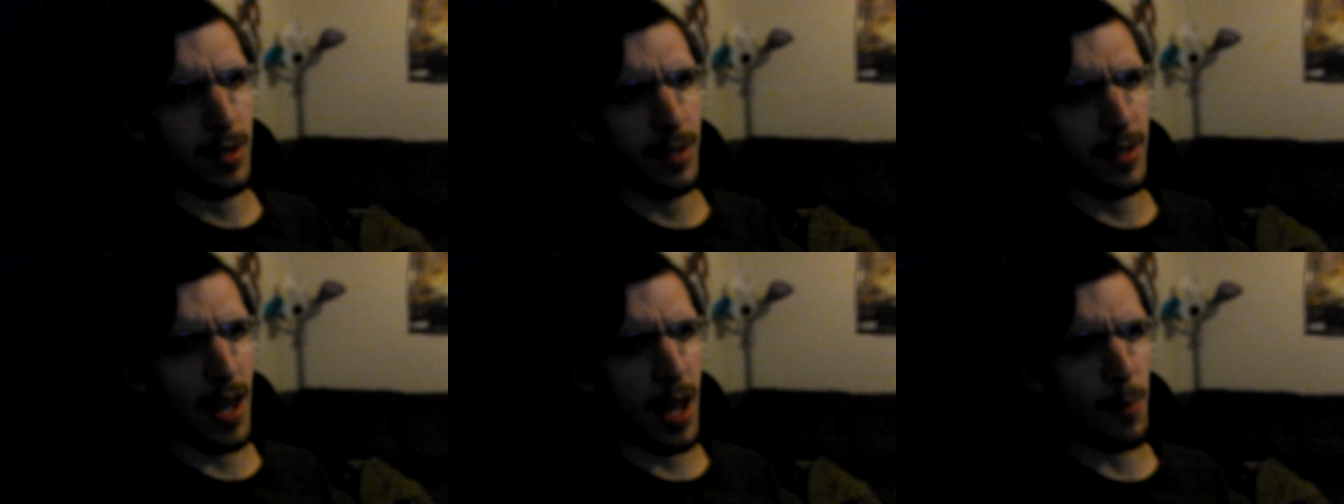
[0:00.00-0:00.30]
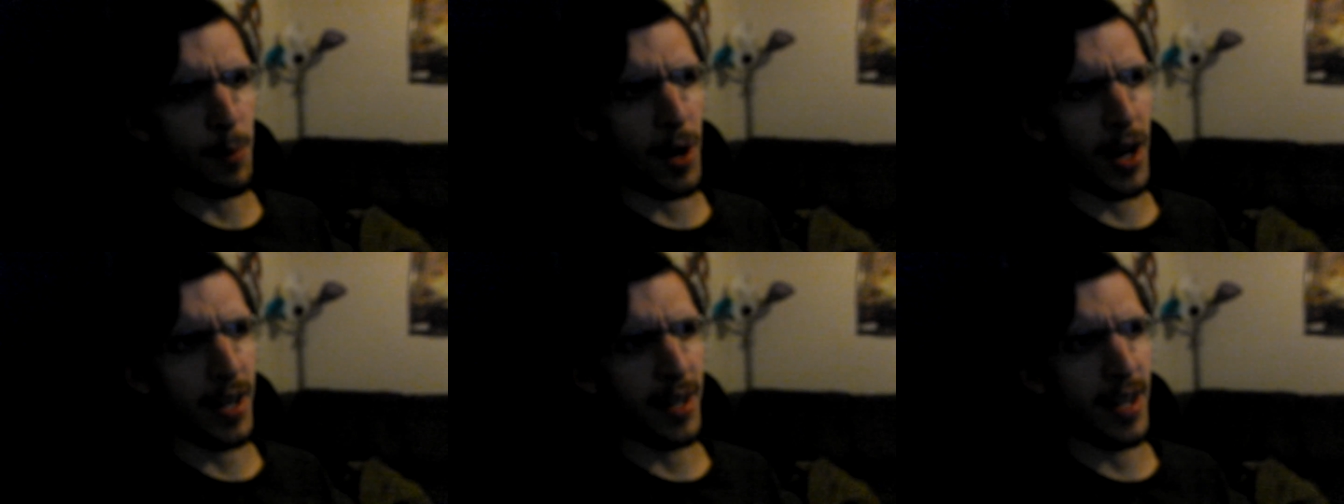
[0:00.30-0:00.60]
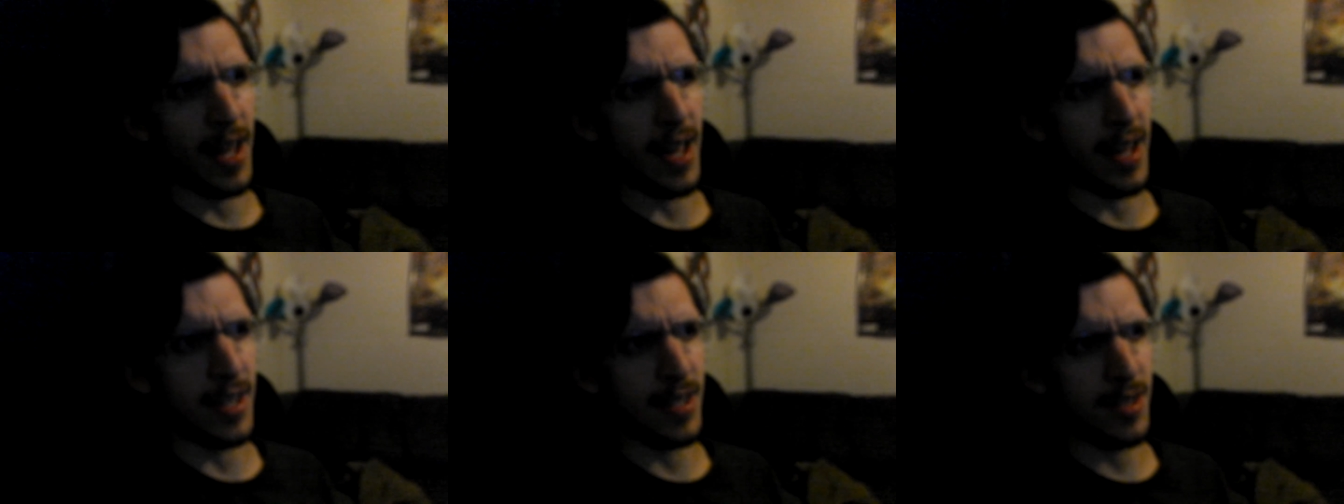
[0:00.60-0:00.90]
day by
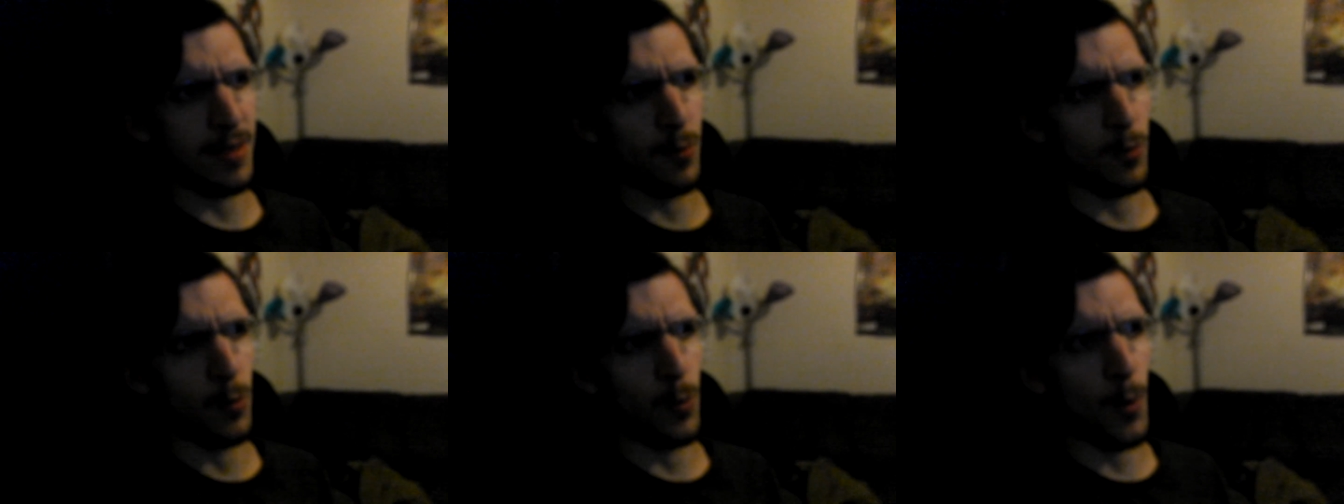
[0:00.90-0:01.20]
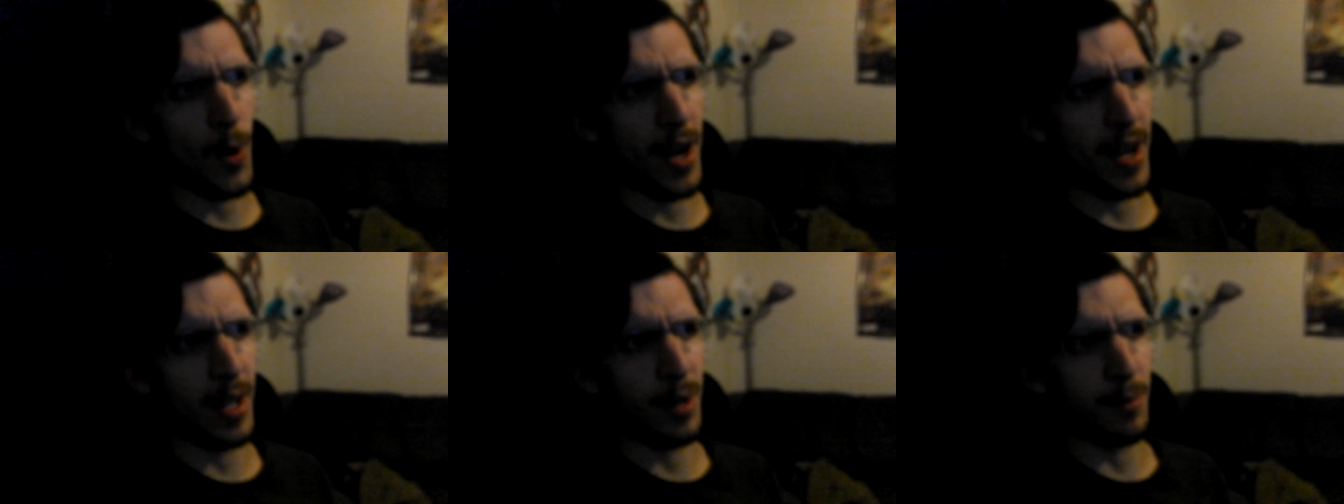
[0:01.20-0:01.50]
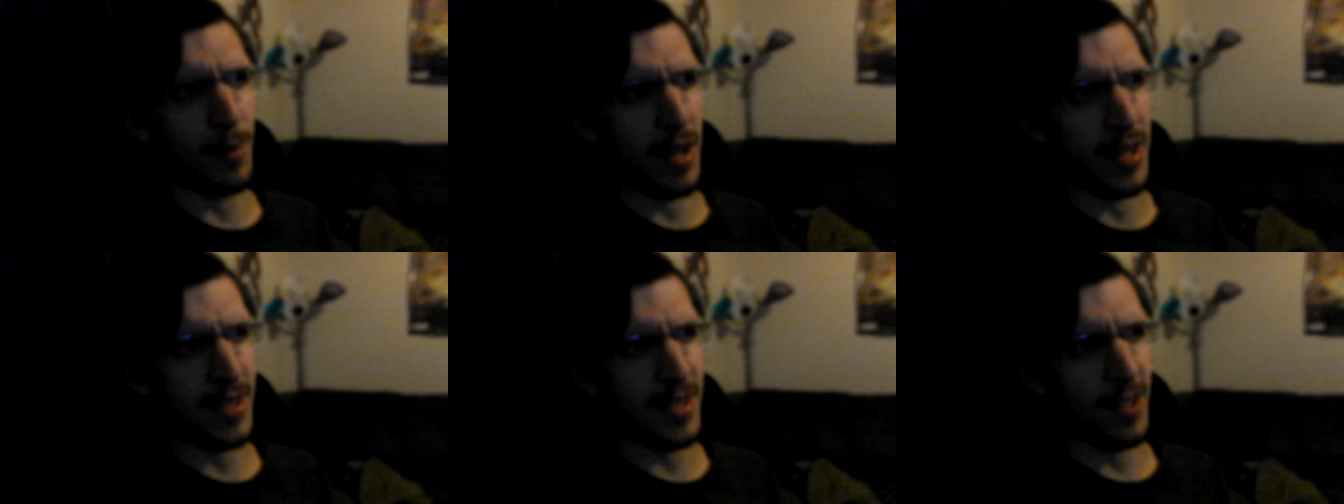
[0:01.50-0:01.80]
day, weaning
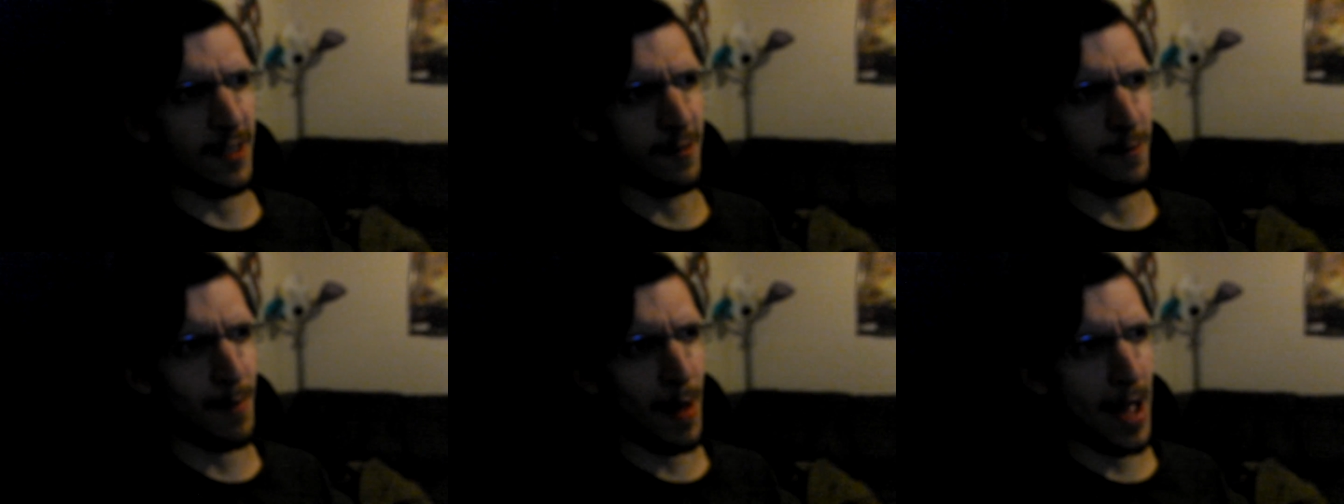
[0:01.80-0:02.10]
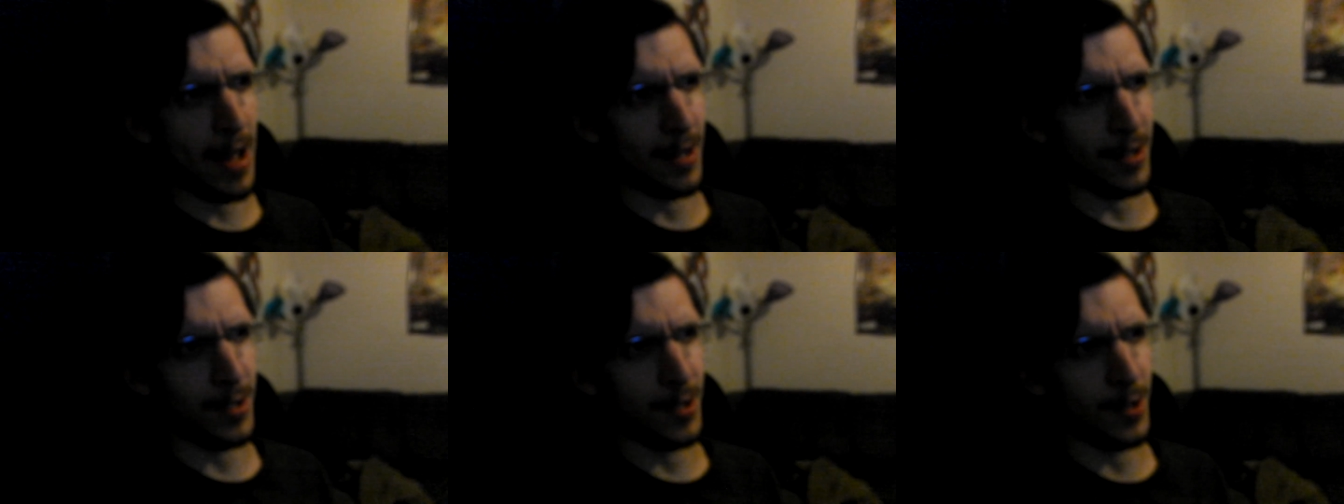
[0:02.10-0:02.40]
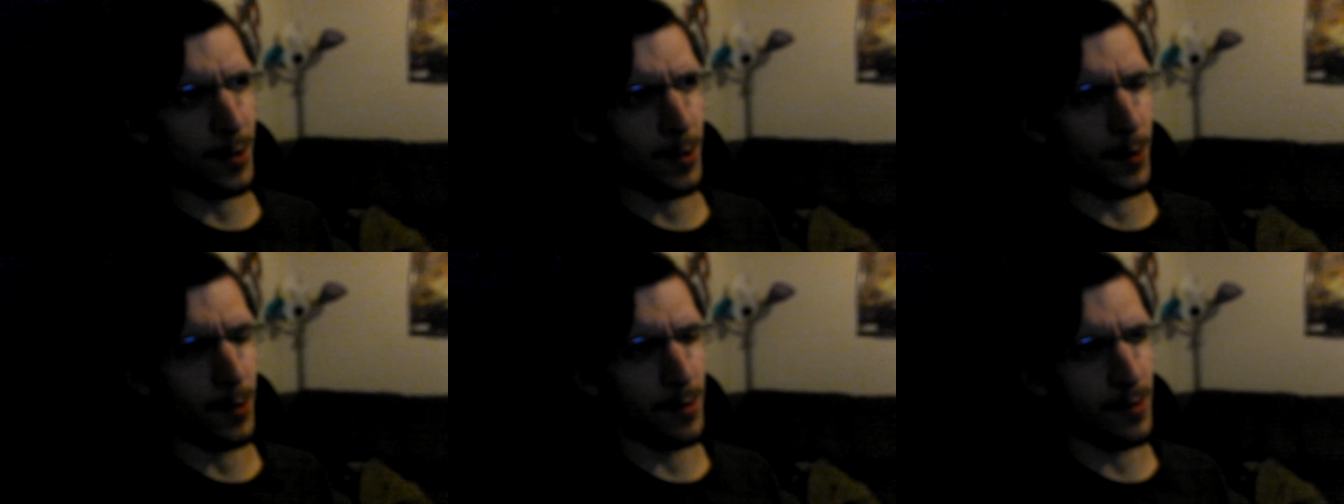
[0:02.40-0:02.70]
myself back
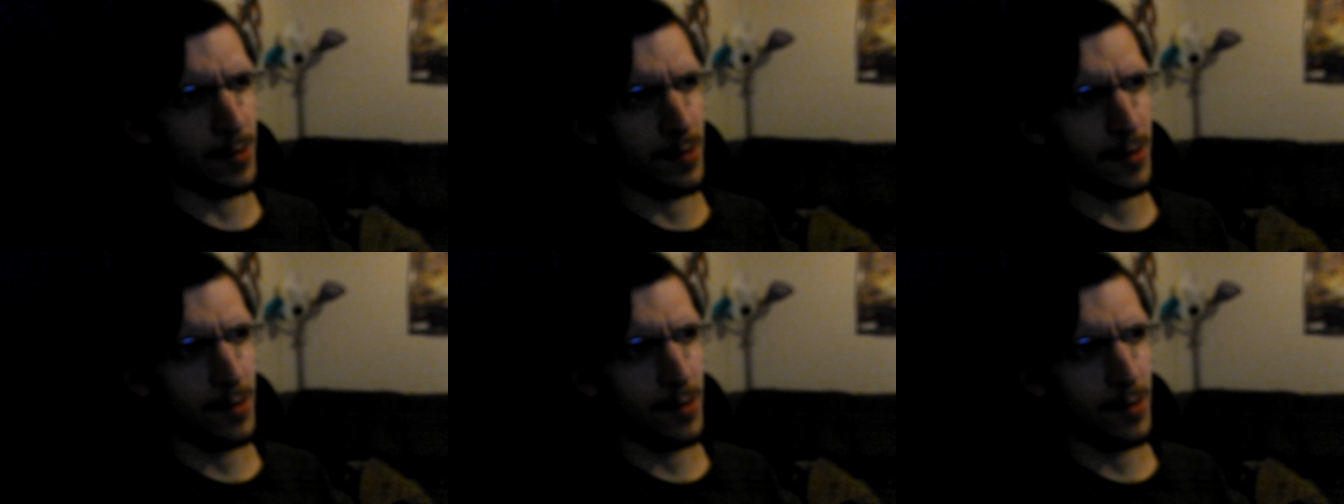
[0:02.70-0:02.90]
to